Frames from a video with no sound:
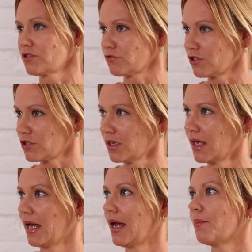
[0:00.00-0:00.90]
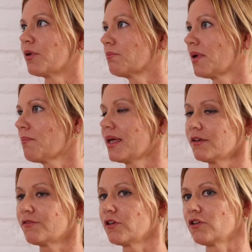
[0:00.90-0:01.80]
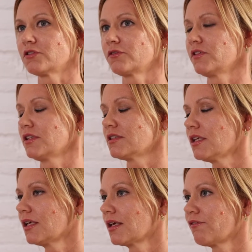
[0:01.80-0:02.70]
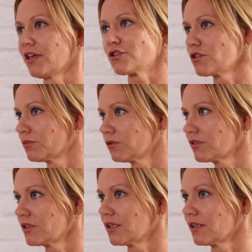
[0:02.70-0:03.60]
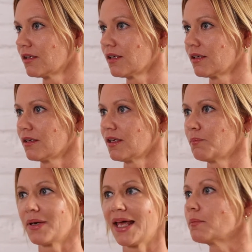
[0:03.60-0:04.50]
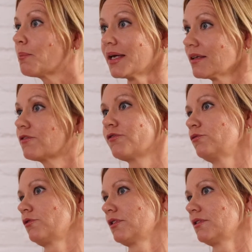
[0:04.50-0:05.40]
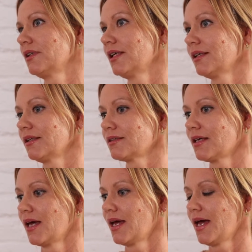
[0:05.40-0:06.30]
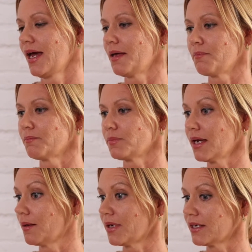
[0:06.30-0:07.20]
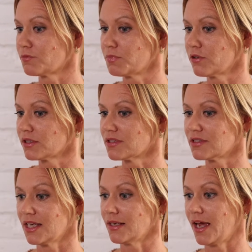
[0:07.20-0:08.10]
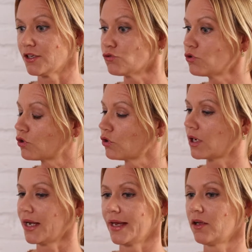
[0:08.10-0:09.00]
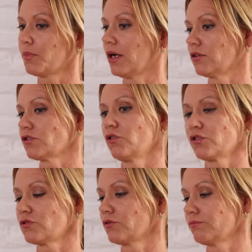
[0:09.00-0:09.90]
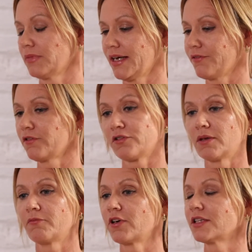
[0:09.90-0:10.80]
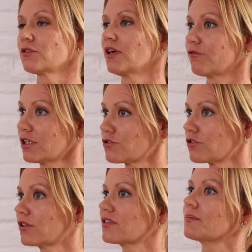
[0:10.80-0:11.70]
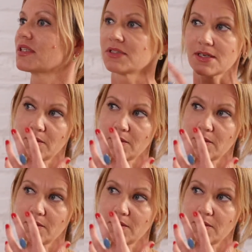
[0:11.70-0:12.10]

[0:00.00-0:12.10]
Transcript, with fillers: restriction. But my main philosophy is eating vegetables and, and, and plant-based food. And, and yeah, my experience is that I do cook, I help out also. I have some friends who have restaurants, sometimes I